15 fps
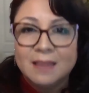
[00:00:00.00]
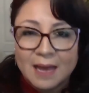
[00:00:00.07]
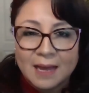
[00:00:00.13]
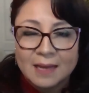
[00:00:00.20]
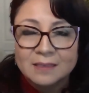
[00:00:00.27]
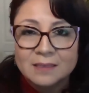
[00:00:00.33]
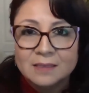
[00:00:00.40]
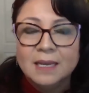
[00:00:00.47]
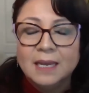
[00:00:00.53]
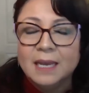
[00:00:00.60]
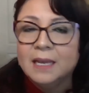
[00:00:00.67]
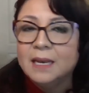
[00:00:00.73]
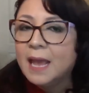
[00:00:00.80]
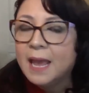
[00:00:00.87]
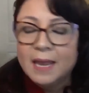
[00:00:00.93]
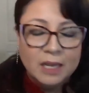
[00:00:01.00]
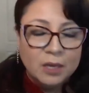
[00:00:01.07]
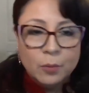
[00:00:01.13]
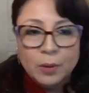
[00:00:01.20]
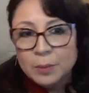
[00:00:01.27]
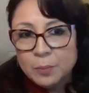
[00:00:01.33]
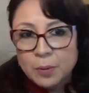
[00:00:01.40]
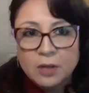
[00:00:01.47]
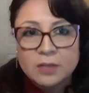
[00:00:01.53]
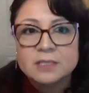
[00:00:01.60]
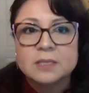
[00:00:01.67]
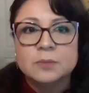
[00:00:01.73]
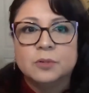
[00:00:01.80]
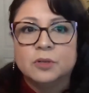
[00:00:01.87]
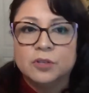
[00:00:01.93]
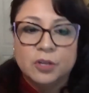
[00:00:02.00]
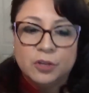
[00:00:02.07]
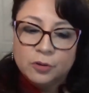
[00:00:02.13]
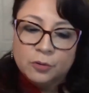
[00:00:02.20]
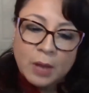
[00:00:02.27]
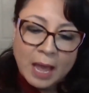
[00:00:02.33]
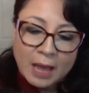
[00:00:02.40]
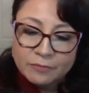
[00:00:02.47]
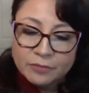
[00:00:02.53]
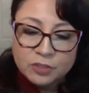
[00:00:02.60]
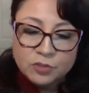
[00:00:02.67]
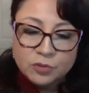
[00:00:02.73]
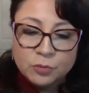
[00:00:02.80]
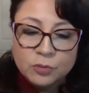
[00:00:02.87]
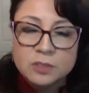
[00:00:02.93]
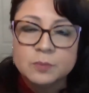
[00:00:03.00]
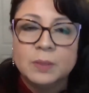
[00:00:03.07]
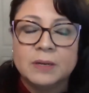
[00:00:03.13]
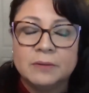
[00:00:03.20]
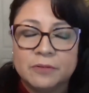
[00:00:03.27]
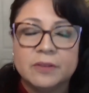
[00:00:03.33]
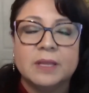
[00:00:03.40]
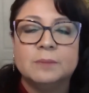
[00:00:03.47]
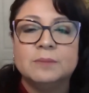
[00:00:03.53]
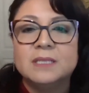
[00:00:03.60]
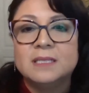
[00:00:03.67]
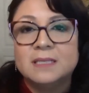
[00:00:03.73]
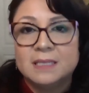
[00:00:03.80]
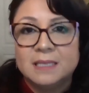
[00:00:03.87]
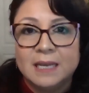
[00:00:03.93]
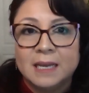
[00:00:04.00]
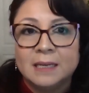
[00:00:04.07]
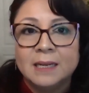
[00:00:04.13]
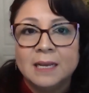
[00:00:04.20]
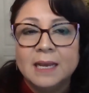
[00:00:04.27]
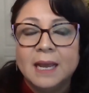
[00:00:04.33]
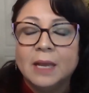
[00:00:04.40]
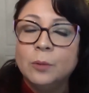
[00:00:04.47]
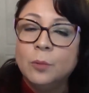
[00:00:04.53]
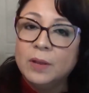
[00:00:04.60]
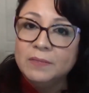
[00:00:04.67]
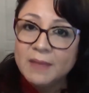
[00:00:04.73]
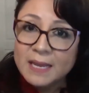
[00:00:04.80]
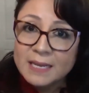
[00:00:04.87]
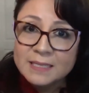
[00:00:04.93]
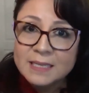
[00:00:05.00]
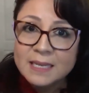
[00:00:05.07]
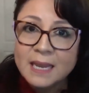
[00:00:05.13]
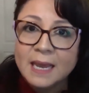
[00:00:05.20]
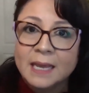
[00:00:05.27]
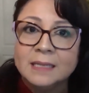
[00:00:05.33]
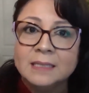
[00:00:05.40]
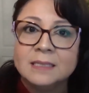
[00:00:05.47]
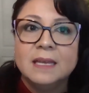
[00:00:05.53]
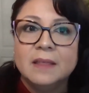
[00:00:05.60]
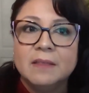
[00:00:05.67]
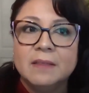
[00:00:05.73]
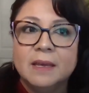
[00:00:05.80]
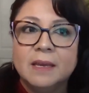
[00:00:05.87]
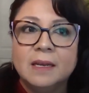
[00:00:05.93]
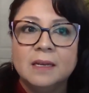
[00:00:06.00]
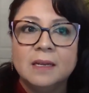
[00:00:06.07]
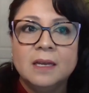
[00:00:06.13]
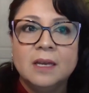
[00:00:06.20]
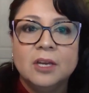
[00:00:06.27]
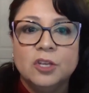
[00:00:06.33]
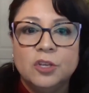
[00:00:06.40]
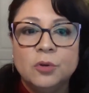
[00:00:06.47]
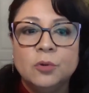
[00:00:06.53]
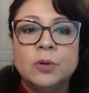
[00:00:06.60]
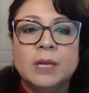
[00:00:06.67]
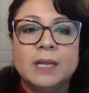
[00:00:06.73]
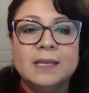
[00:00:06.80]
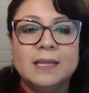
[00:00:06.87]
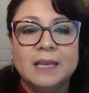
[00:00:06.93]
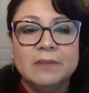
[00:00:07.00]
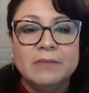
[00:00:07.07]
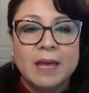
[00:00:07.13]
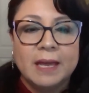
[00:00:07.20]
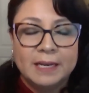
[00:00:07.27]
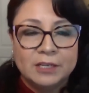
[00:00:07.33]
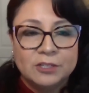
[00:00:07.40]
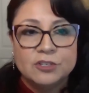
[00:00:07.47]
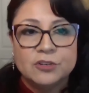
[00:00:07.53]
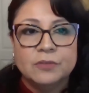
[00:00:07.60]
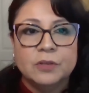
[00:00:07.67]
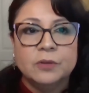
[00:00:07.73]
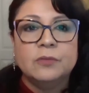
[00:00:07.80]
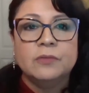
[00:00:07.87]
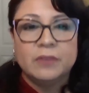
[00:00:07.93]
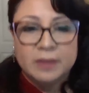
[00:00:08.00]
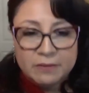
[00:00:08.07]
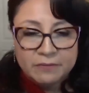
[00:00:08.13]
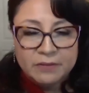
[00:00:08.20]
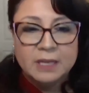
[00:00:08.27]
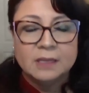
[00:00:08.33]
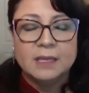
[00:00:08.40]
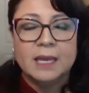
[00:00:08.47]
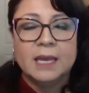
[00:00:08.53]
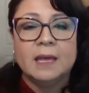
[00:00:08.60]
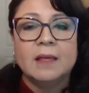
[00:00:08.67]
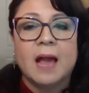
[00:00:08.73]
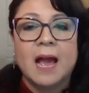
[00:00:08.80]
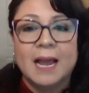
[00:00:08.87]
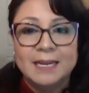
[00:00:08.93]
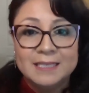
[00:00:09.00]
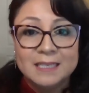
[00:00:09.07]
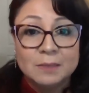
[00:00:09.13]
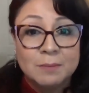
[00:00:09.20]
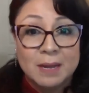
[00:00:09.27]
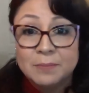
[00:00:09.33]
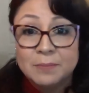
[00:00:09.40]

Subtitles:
that in any way possible, have the tools, but for them to see it. And when they see it, then you can leave that interview feeling, I did my